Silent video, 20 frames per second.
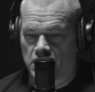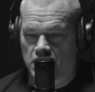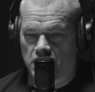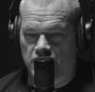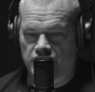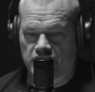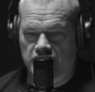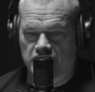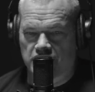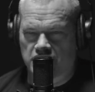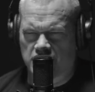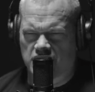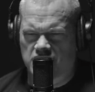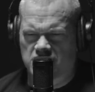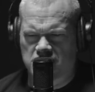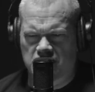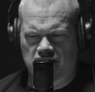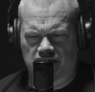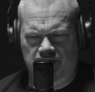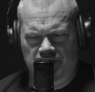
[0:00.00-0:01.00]
I think
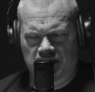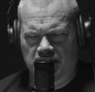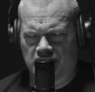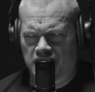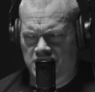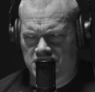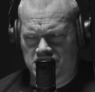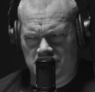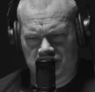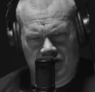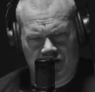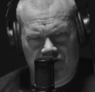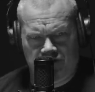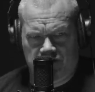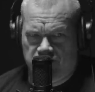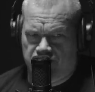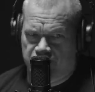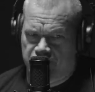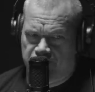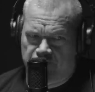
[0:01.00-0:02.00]
I mean it's an
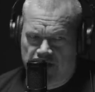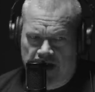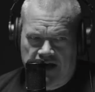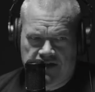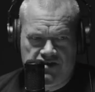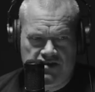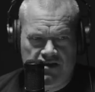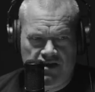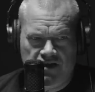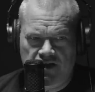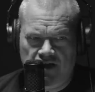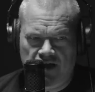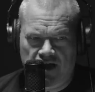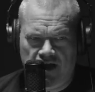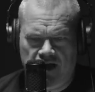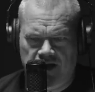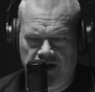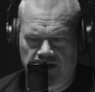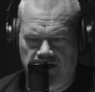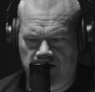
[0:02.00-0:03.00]
it's a fascinating
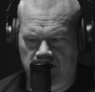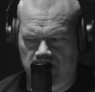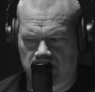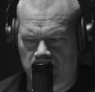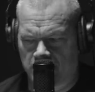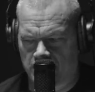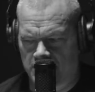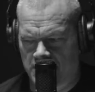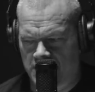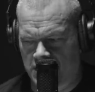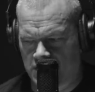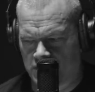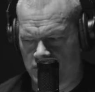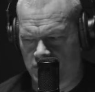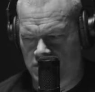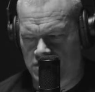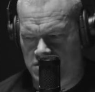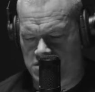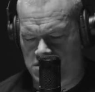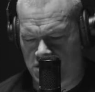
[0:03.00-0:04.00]
guy. You know, I mean he
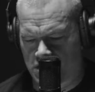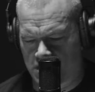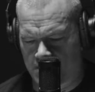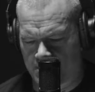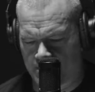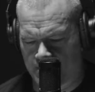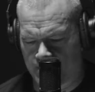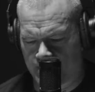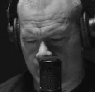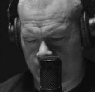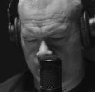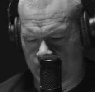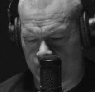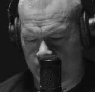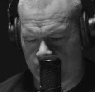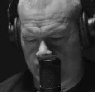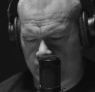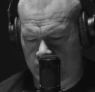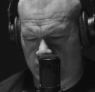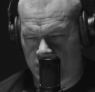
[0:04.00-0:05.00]
was um,
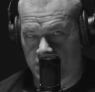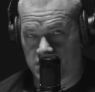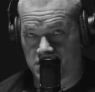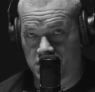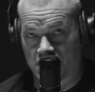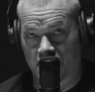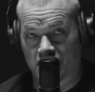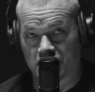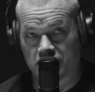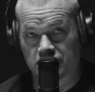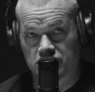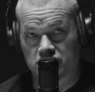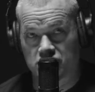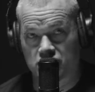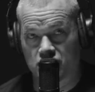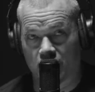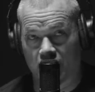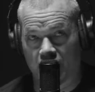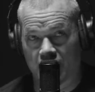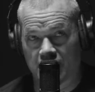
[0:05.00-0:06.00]
yeah. he's got two
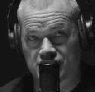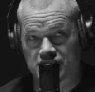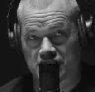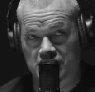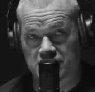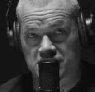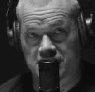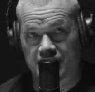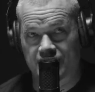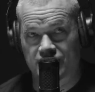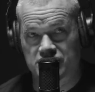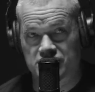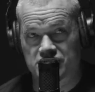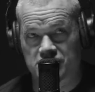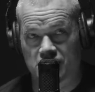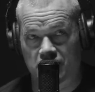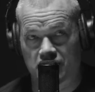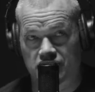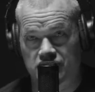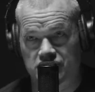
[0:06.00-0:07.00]
wives, got seven
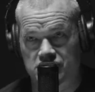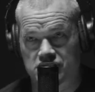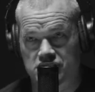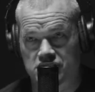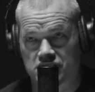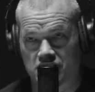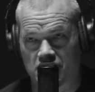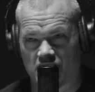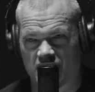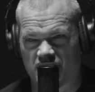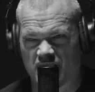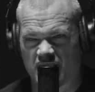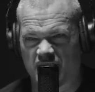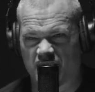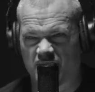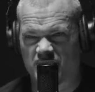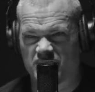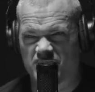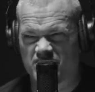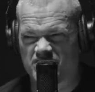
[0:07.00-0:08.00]
sons. I think
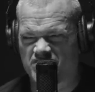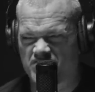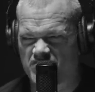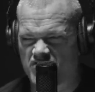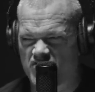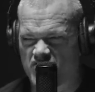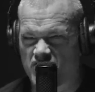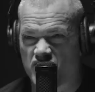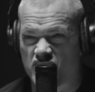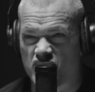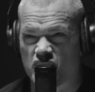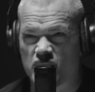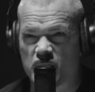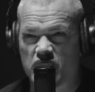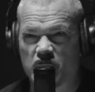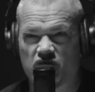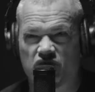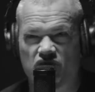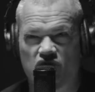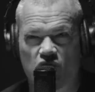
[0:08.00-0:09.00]

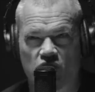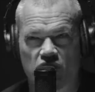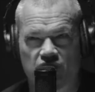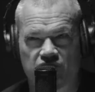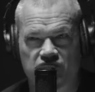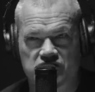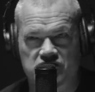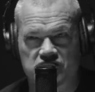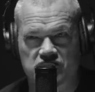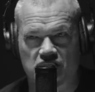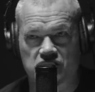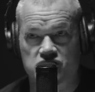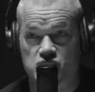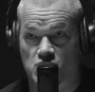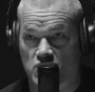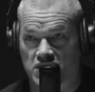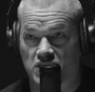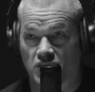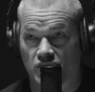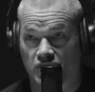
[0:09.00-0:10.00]
three or four of his sons
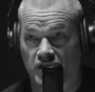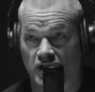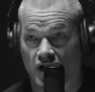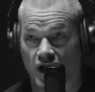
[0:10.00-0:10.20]
were killed in